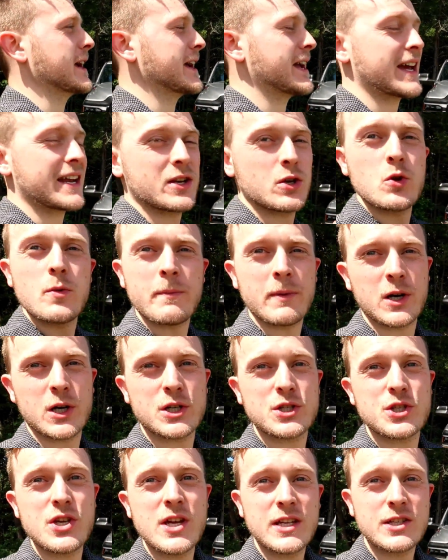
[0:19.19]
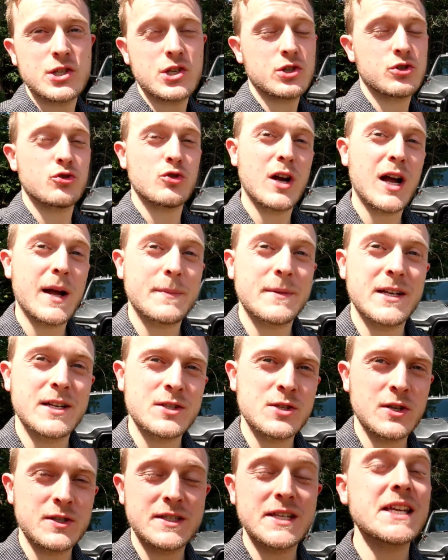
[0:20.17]
I got new merch, just dropped it.
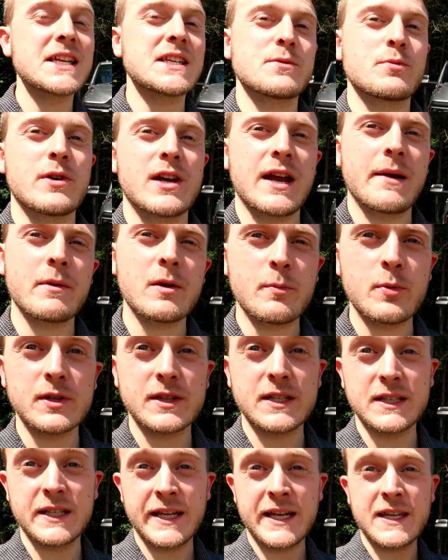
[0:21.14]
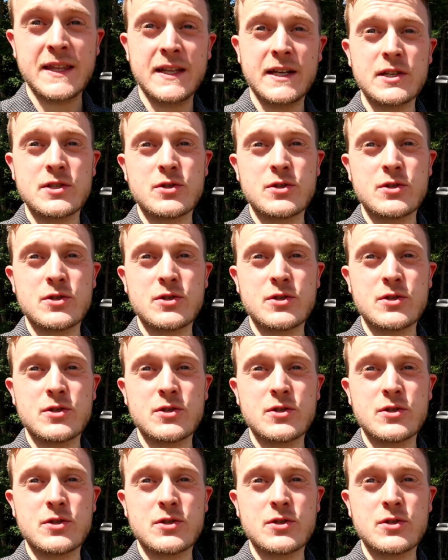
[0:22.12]
It's on Teespring. I'm gonna put the link in the